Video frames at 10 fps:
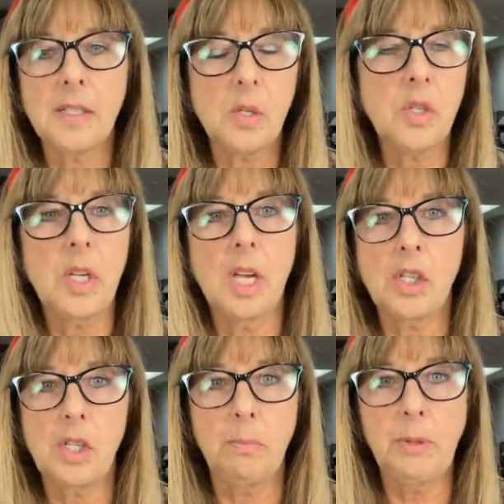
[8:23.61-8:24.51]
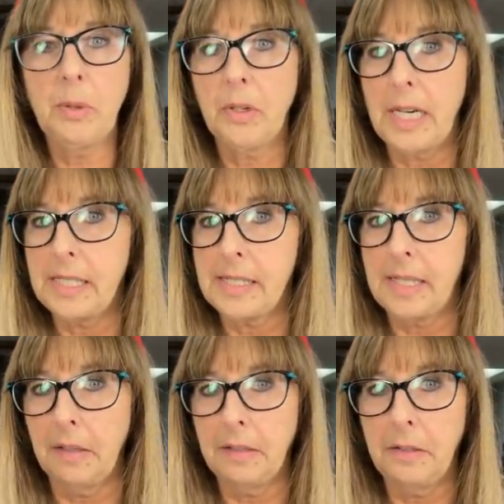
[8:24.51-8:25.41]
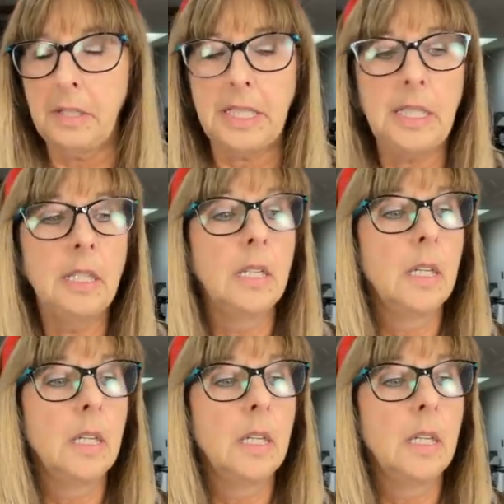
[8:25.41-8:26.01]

I told you guys she blew her A C L in her knee.